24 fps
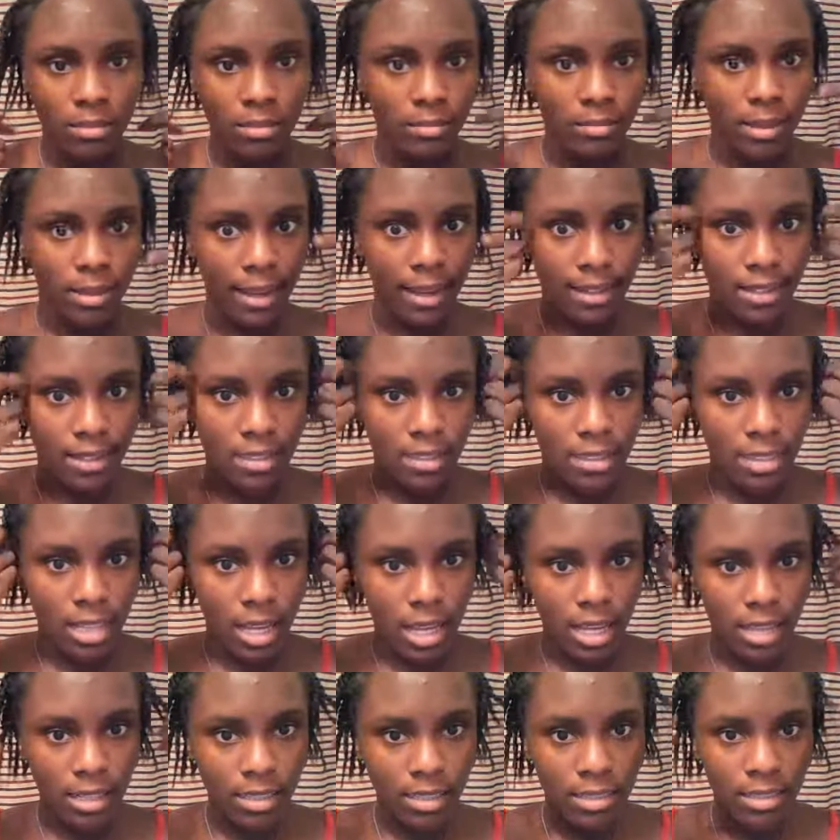Kind of
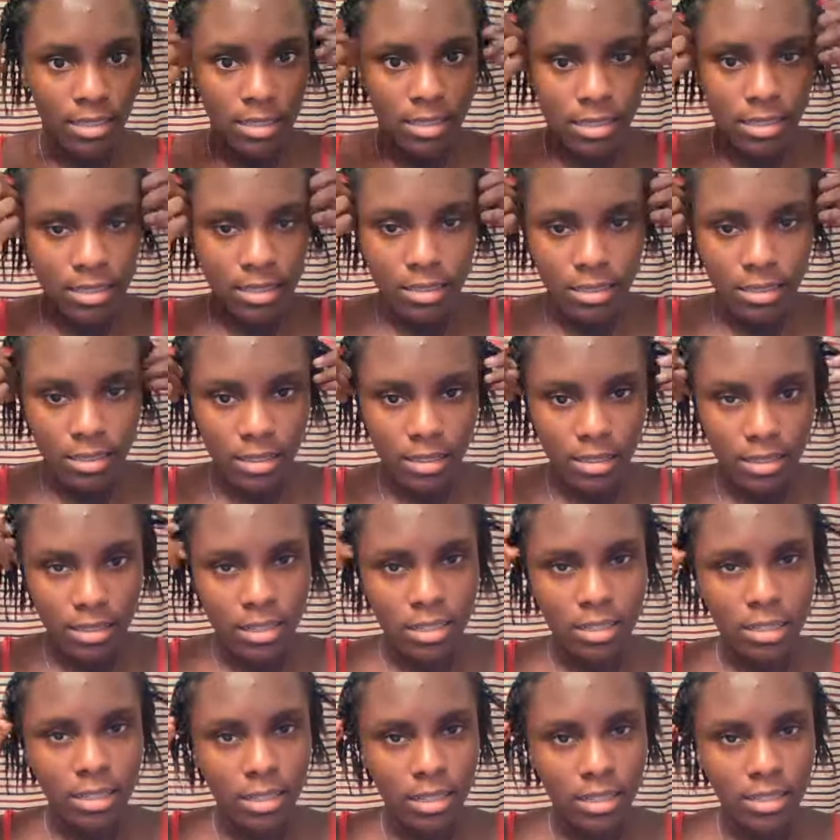sucks.
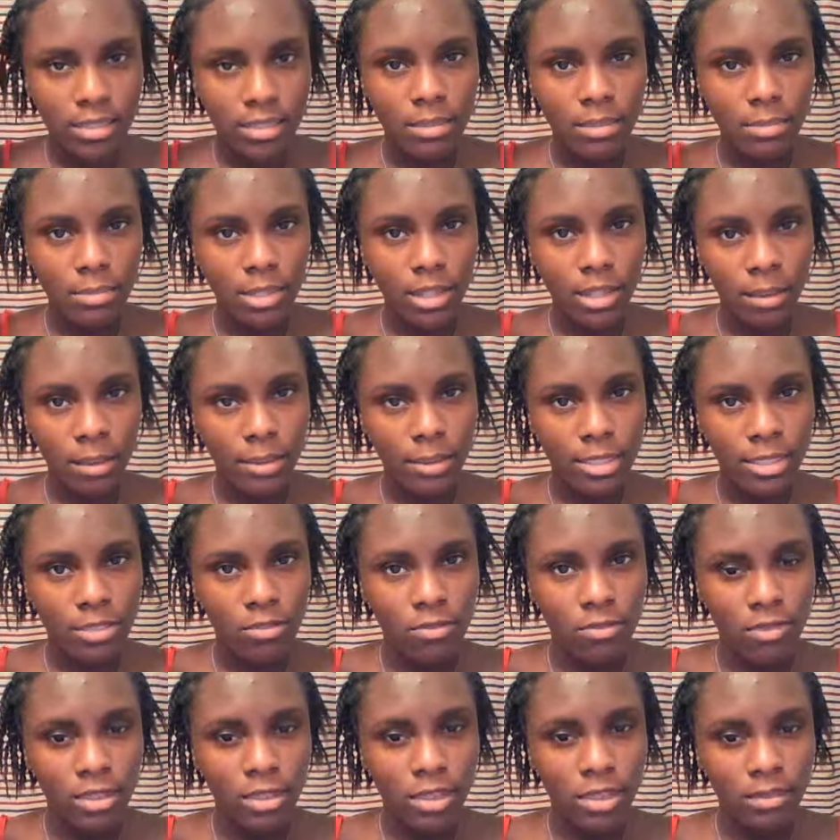Sorry, guess I'm looking at myself
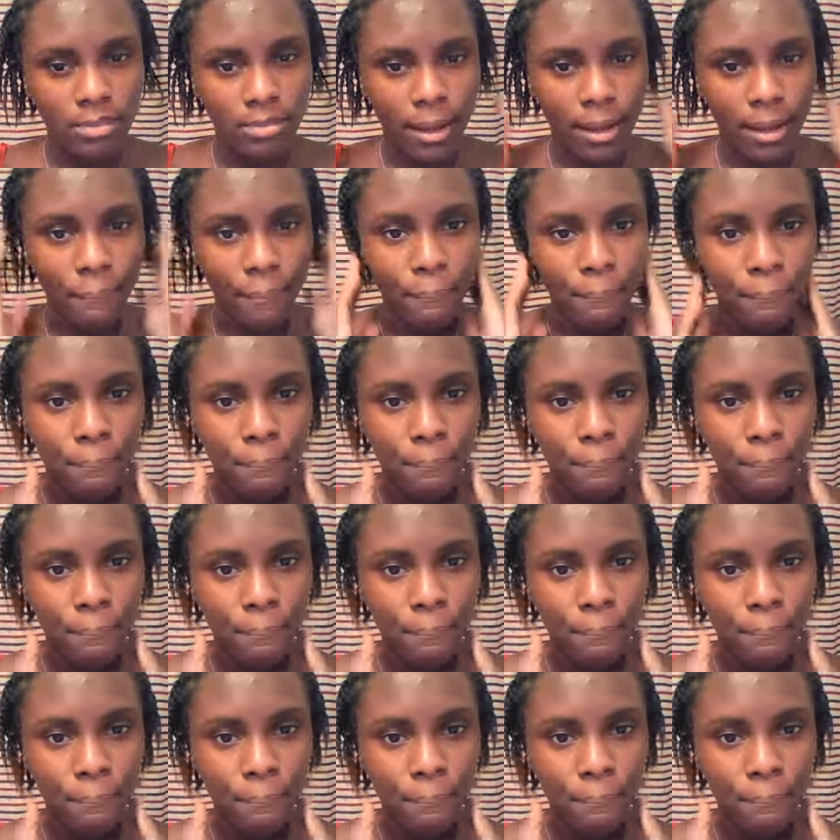a lot, huh?